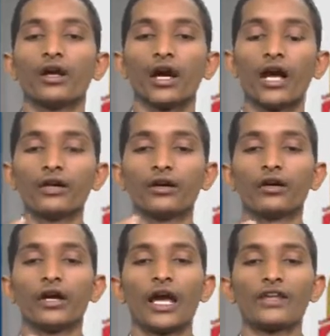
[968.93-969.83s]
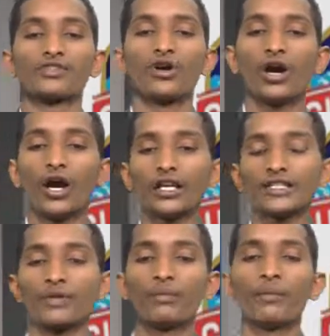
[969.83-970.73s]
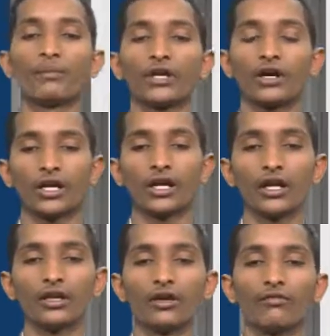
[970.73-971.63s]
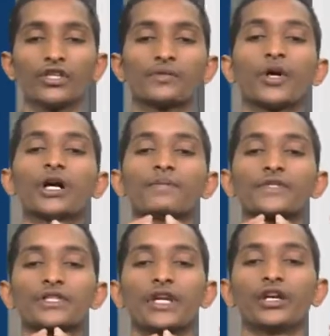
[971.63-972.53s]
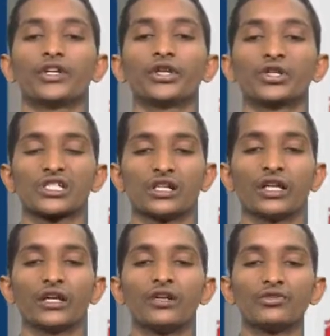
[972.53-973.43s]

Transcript: and as the heart is a pumping organ which pumps continuously,